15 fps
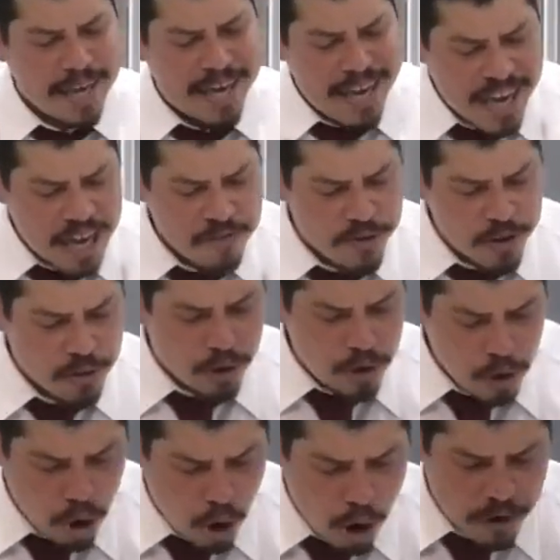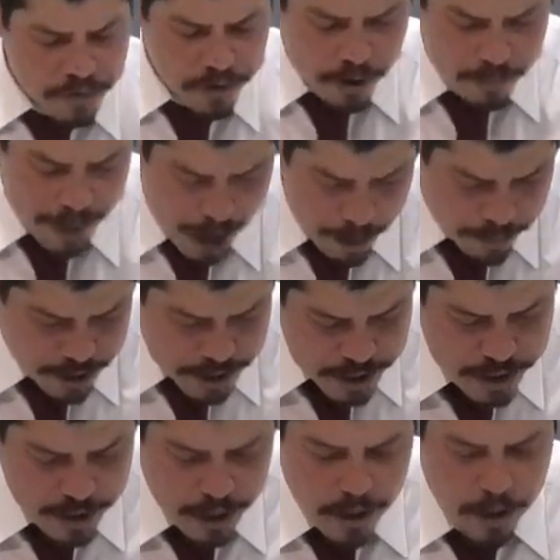Even the law of
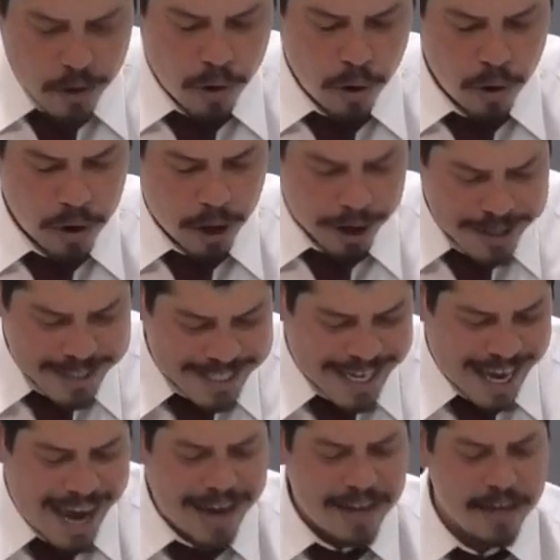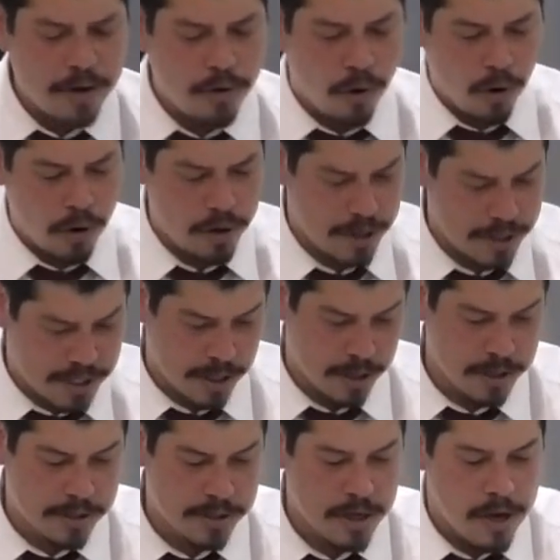commandments contained in
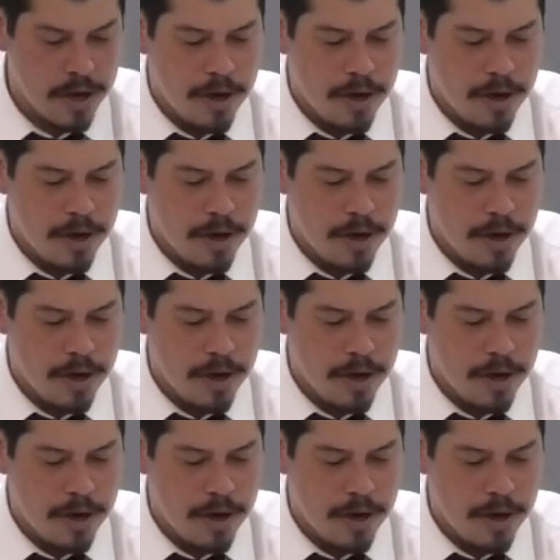ordinances,